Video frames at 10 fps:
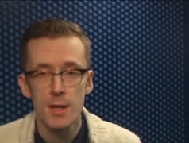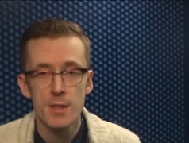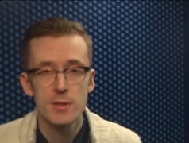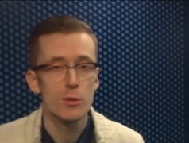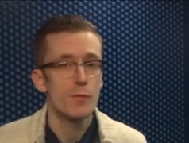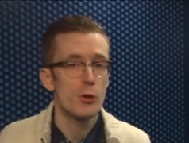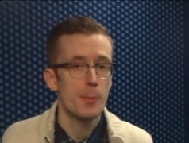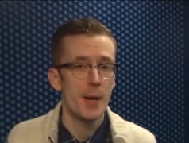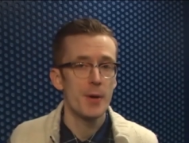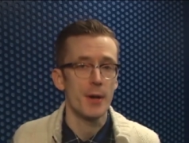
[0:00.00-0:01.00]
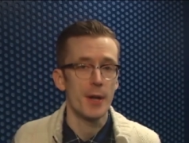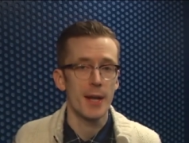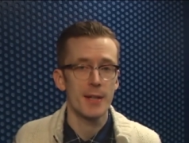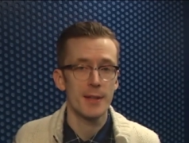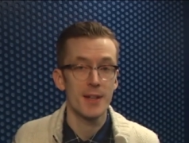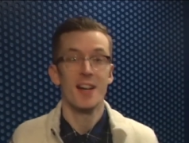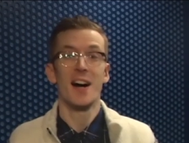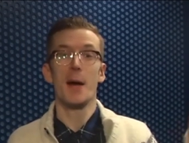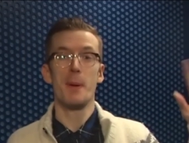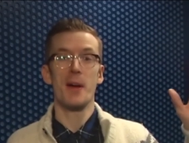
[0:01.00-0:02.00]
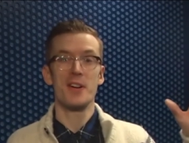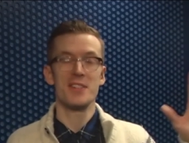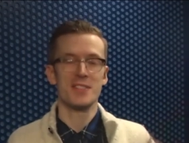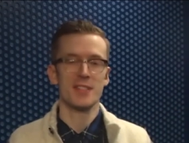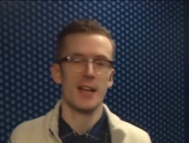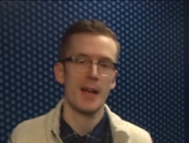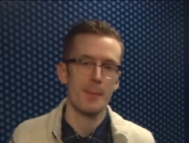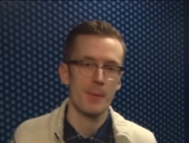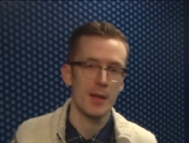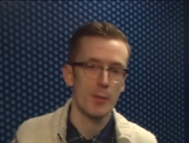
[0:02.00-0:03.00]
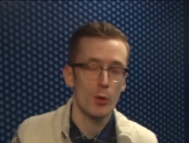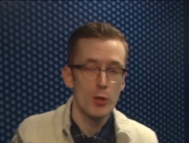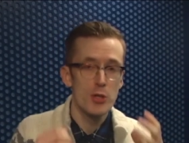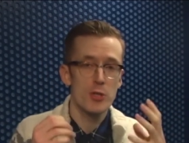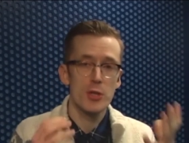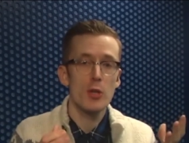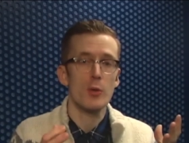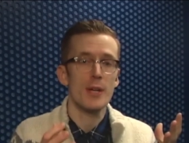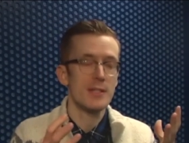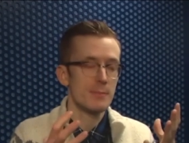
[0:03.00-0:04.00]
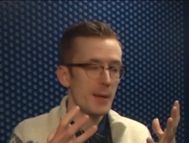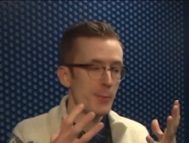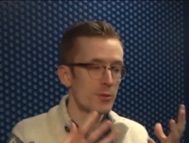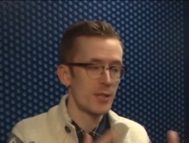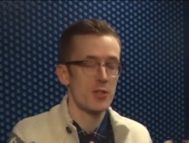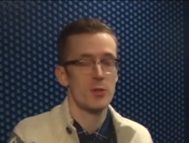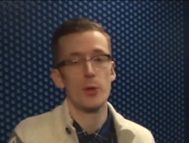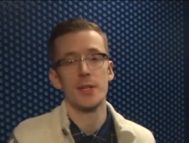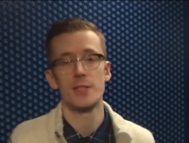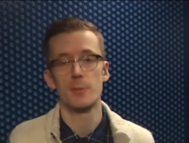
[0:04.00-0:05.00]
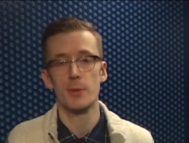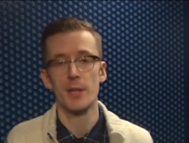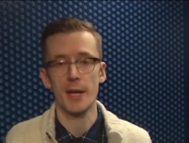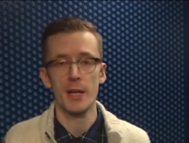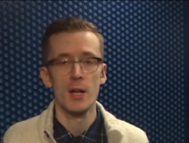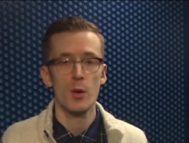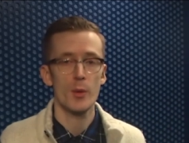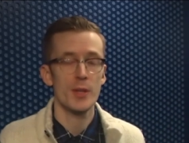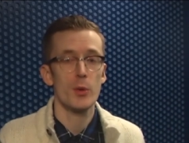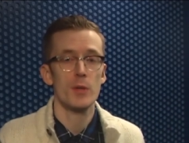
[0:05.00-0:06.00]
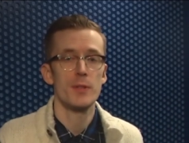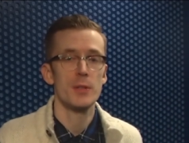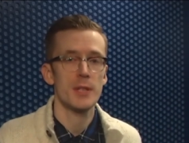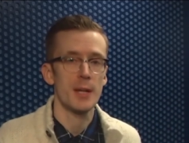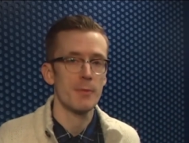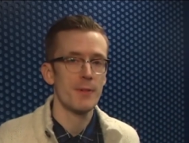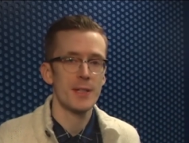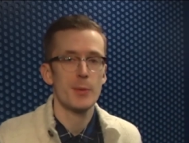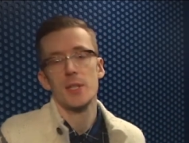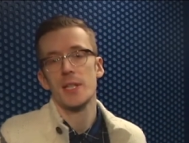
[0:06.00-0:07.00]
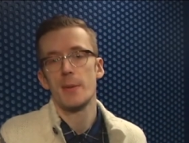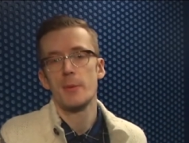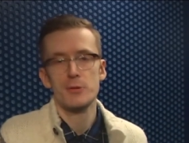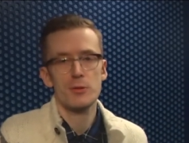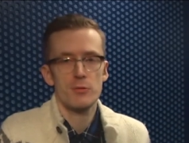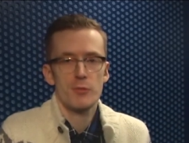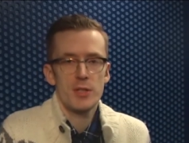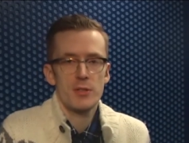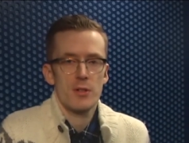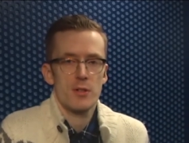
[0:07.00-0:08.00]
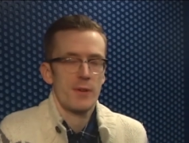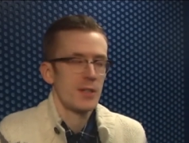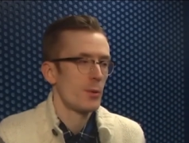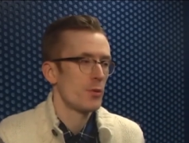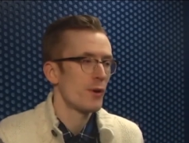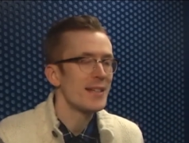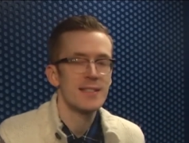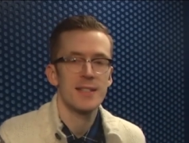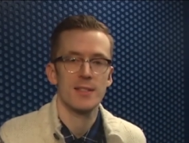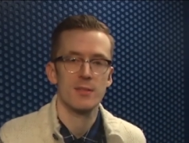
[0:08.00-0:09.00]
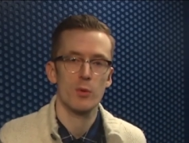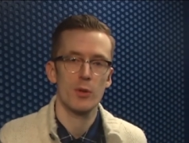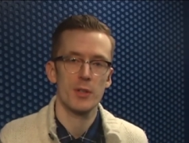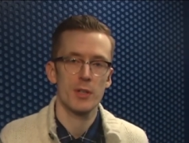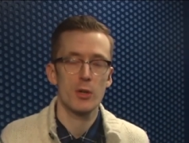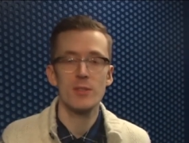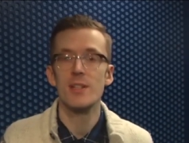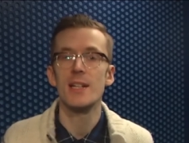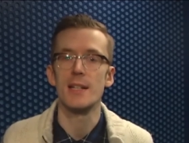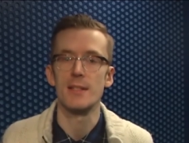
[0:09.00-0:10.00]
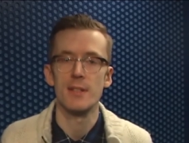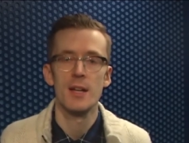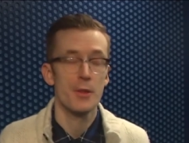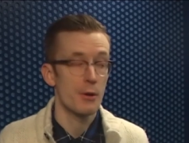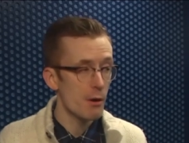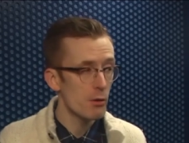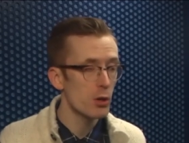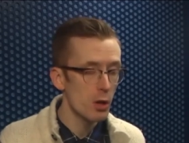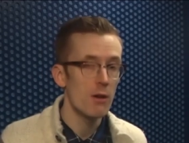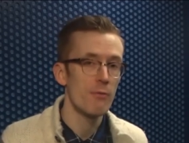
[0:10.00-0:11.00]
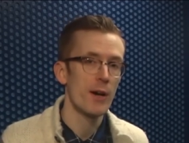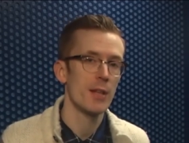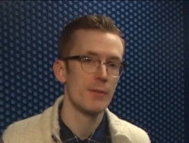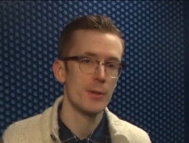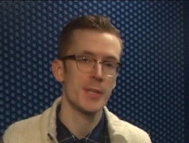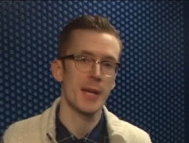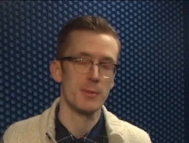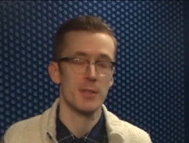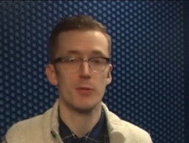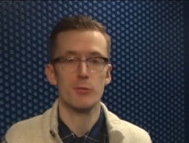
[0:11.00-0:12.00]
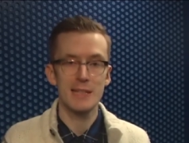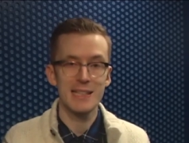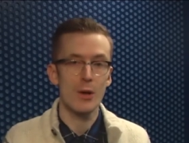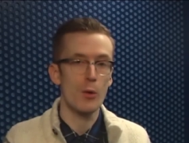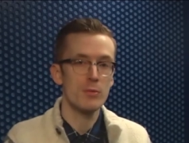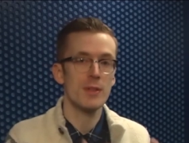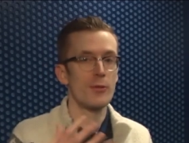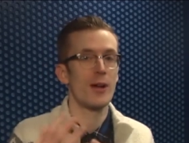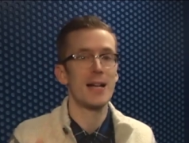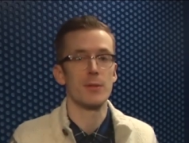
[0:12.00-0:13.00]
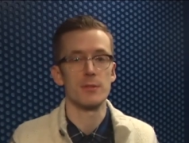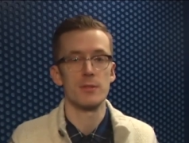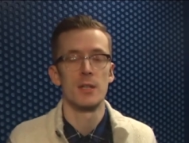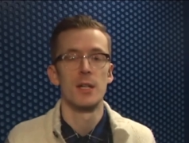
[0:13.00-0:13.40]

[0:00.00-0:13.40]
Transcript: So if you're a parent, and hi parents, what you should do is pay more attention to what your kids are playing. When they want a video game, find out what the game is, do some research, find out what the rating is, what the content is. There are a lot of violent video games, and they're really only for adults.